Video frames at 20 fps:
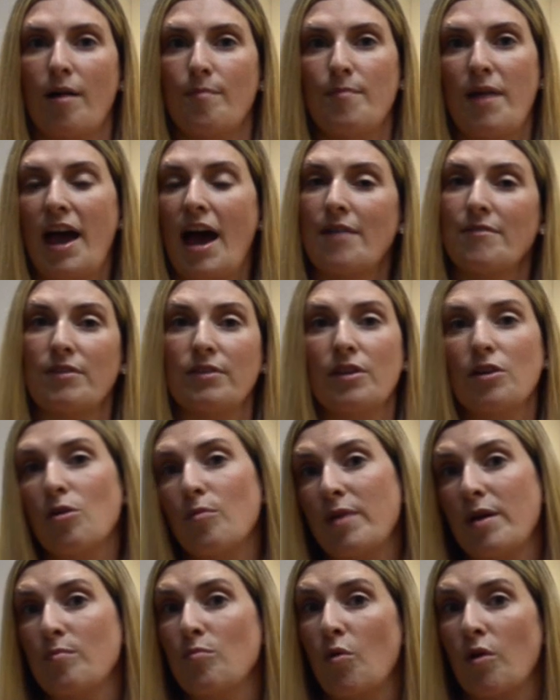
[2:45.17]
have a little
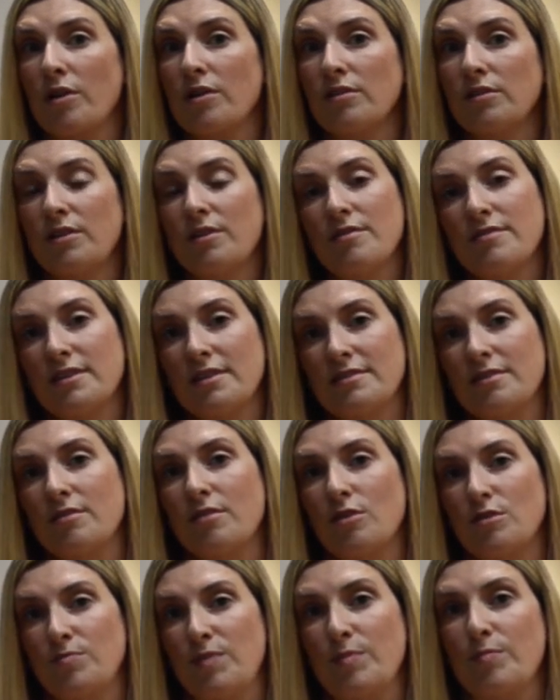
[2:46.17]
bit more to lose, and so
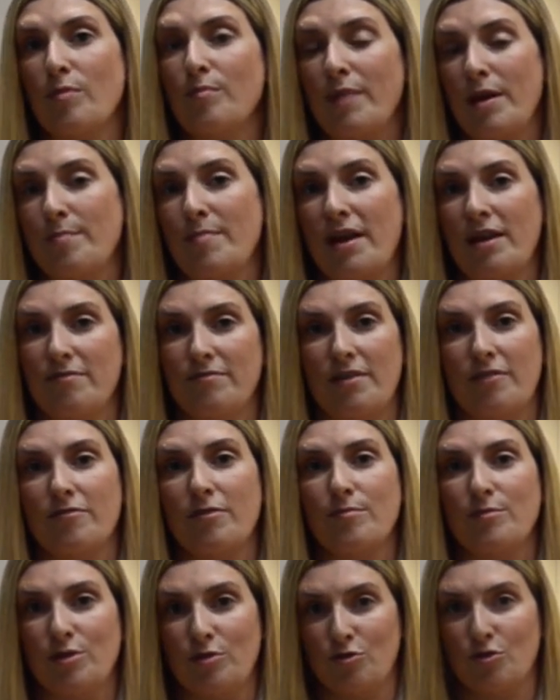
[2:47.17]
those people might benefit
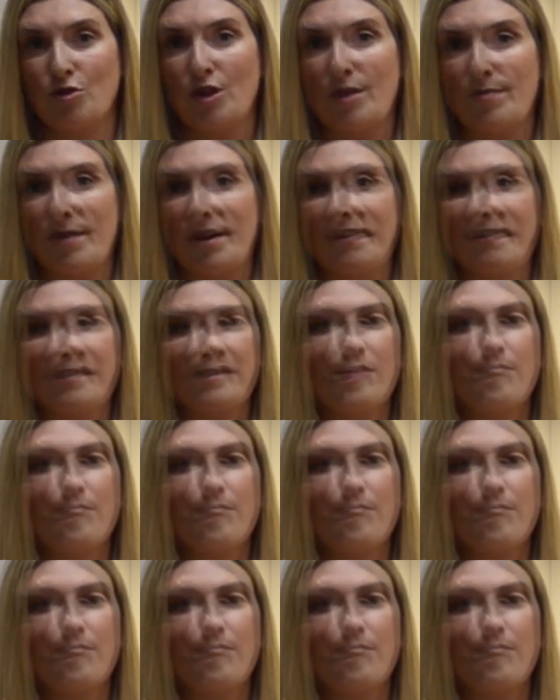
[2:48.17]
from 2 treatments.